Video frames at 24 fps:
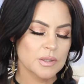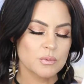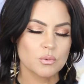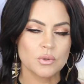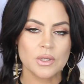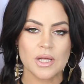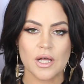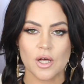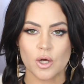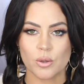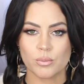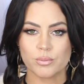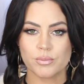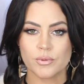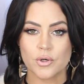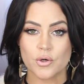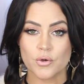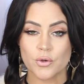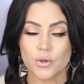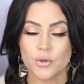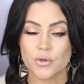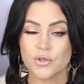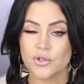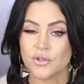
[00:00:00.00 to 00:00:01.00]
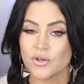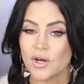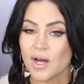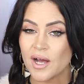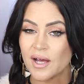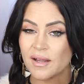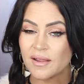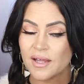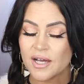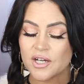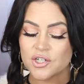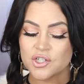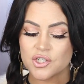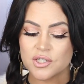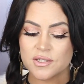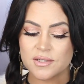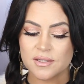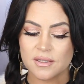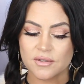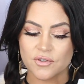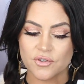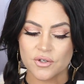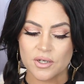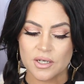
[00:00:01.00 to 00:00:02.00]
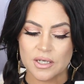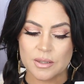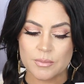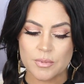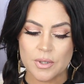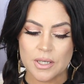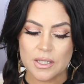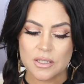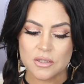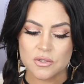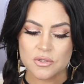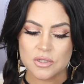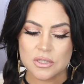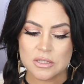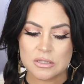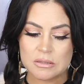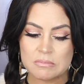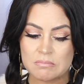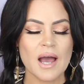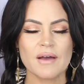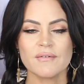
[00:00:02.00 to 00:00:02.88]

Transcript: It will help grow your eyelashes and your eyebrows.